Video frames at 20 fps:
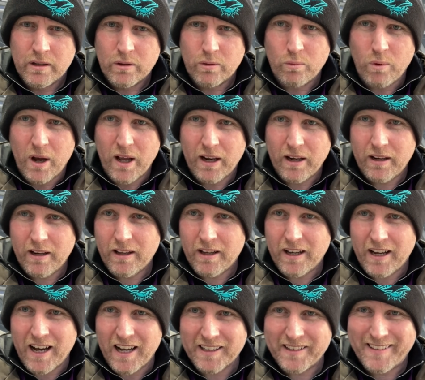Well,
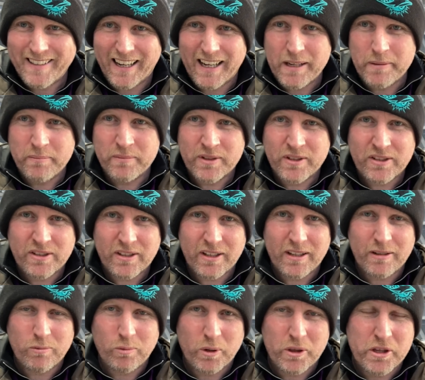at times
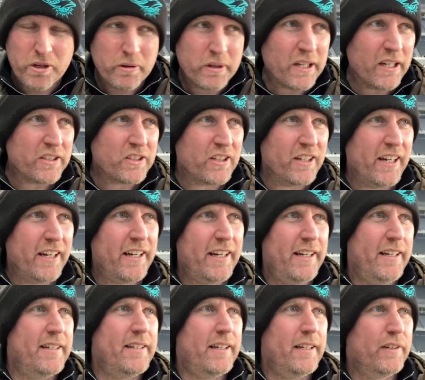with Newcastle
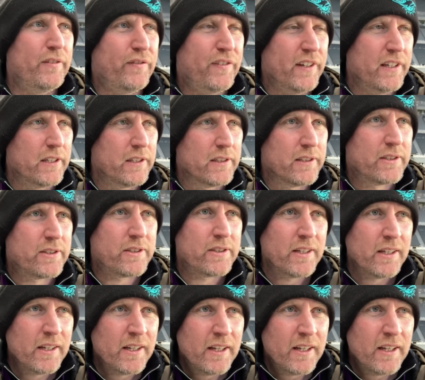United, it feels